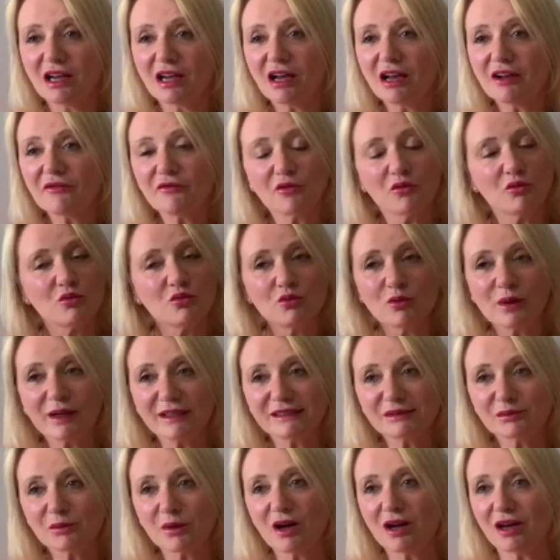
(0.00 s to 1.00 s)
I've
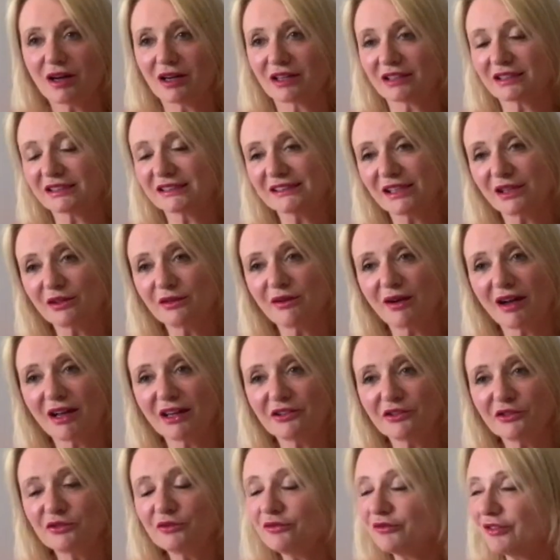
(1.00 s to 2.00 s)
always worked, so I
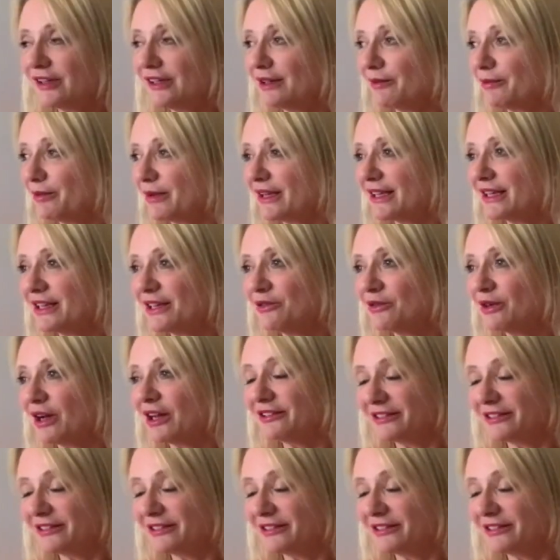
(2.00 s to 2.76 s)
do feel a bit guilty.